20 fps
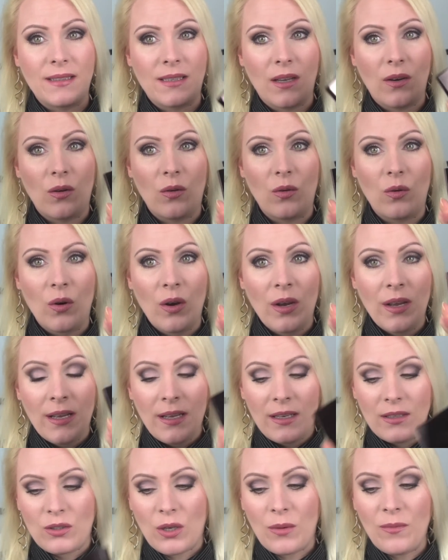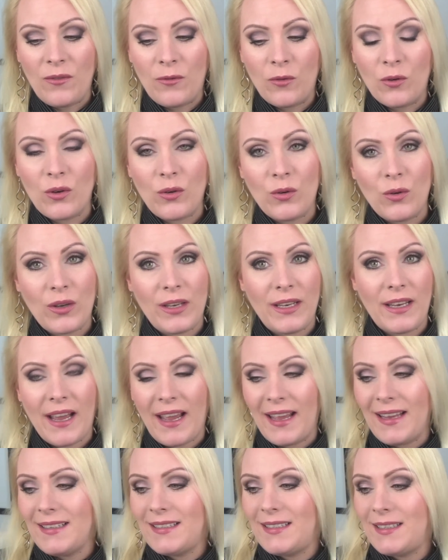So Tom Ford Orchid
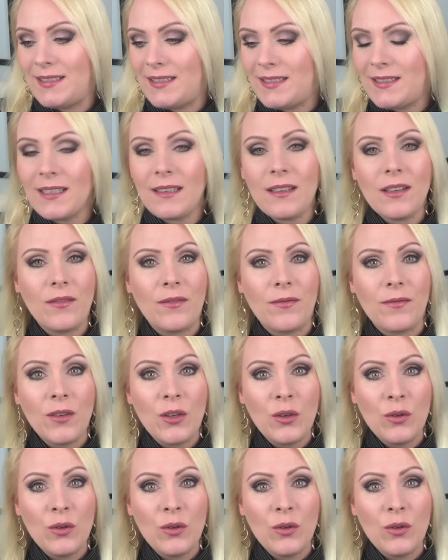Haze is still a